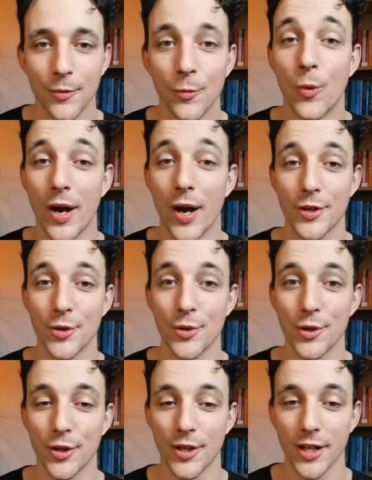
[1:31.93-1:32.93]
Where do
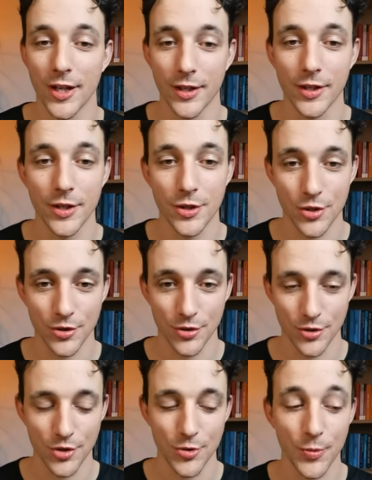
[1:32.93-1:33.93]
you learn English?
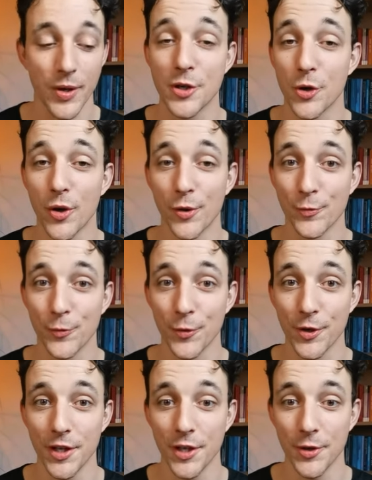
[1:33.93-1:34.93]
Just when you are
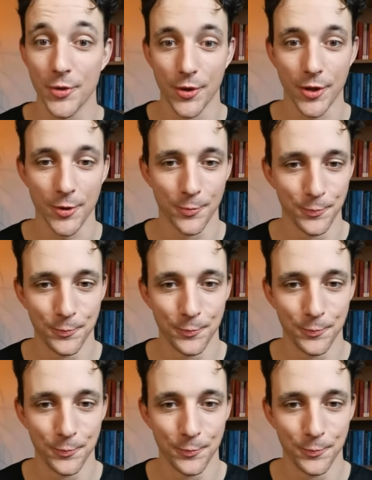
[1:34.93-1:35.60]
free or?